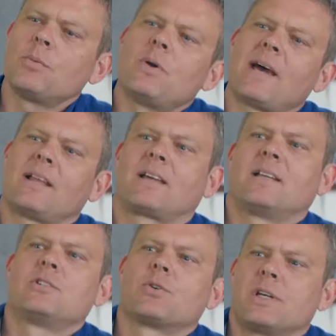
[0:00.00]
me you had like
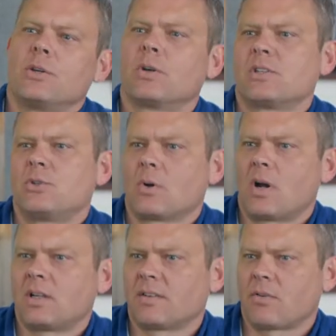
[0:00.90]
an injury, you because you were
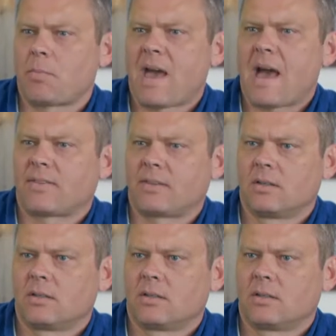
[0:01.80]
on a different path.